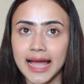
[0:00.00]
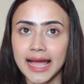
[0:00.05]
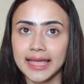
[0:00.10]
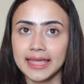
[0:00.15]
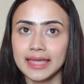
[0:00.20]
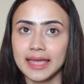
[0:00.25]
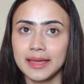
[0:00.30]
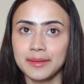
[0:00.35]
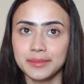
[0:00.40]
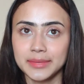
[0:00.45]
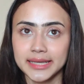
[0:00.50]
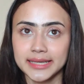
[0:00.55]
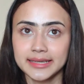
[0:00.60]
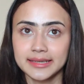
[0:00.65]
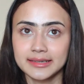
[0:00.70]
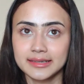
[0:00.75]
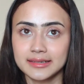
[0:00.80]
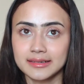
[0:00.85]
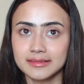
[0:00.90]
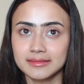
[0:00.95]
I am
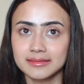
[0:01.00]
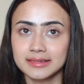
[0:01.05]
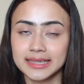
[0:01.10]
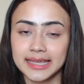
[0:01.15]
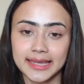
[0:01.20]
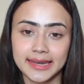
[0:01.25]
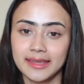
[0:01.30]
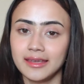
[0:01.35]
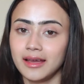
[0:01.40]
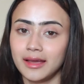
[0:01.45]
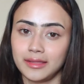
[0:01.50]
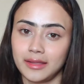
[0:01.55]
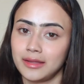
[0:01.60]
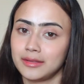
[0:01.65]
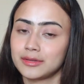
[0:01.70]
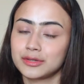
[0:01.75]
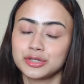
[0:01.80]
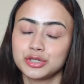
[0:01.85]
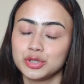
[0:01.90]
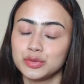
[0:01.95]
like getting
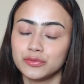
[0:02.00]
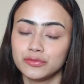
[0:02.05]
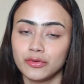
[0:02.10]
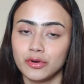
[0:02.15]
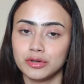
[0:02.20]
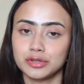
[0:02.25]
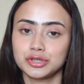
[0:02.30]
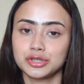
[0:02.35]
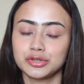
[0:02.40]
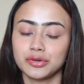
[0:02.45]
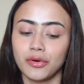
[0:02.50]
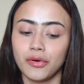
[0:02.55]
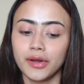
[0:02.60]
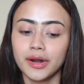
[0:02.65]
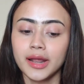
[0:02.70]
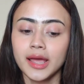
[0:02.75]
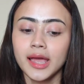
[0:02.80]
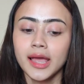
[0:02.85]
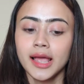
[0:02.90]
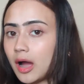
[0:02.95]
another tube for sure.